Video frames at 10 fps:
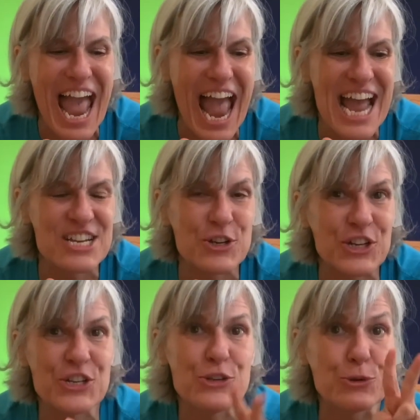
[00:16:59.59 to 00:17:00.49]
and you're
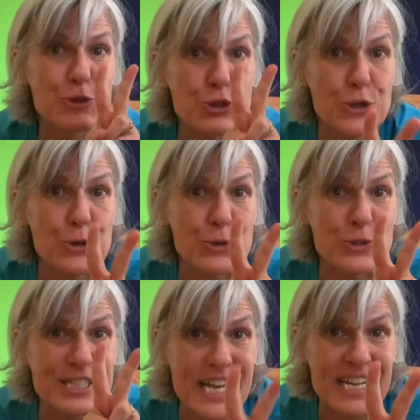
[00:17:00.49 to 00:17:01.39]
gonna do two
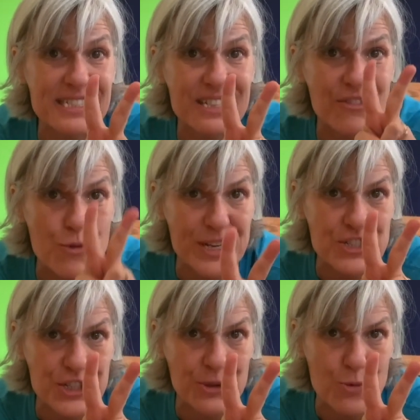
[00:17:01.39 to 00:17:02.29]
sets of
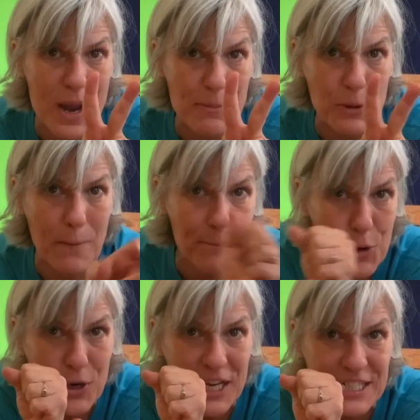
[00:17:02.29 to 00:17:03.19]
windshield wiper,
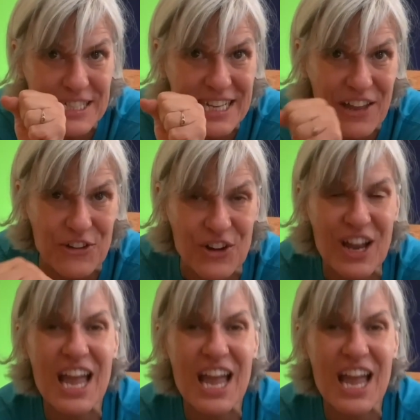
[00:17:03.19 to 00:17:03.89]
putting it together.